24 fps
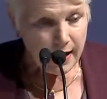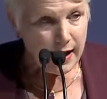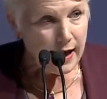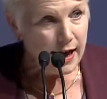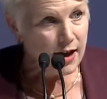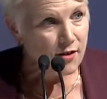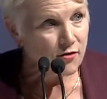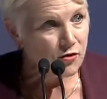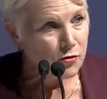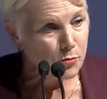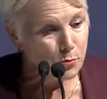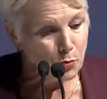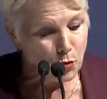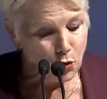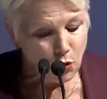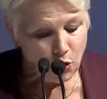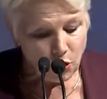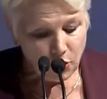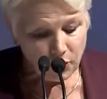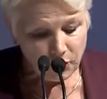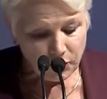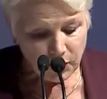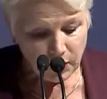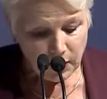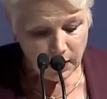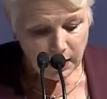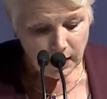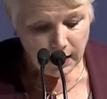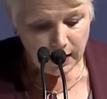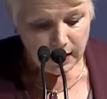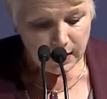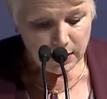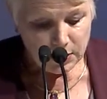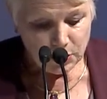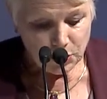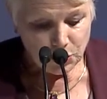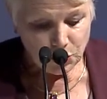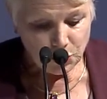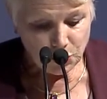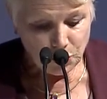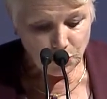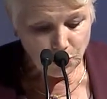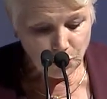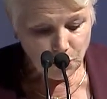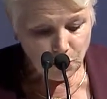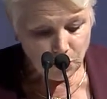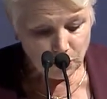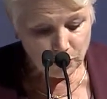have morphed
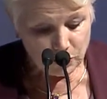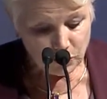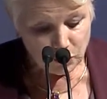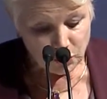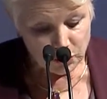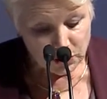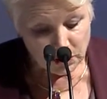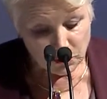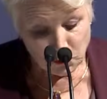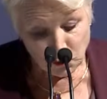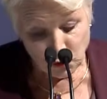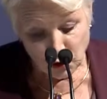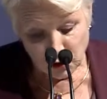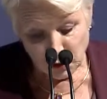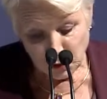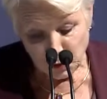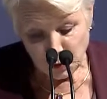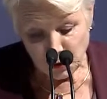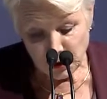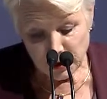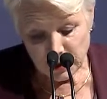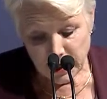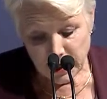into what we